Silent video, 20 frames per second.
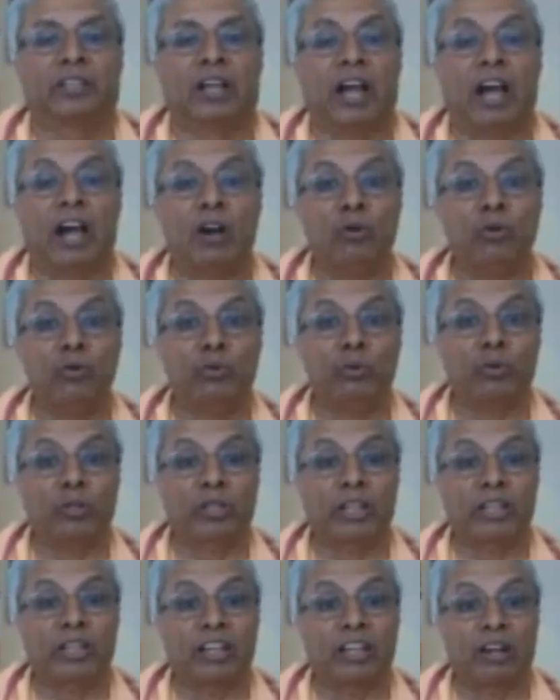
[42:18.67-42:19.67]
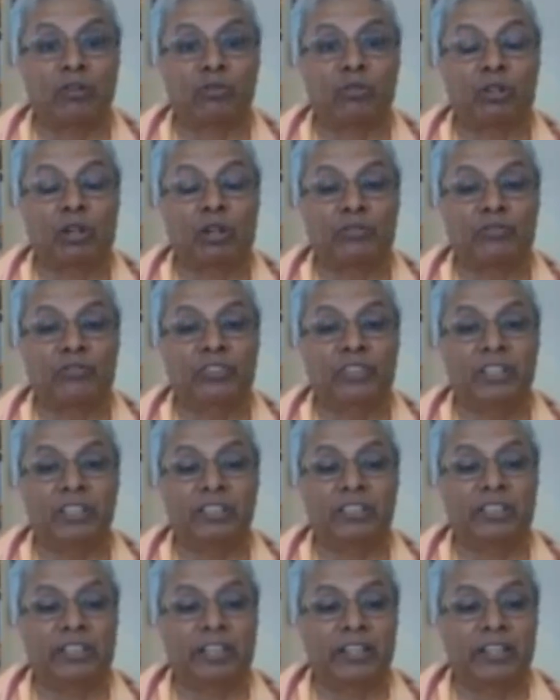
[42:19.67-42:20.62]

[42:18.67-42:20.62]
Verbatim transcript: How to get out of this,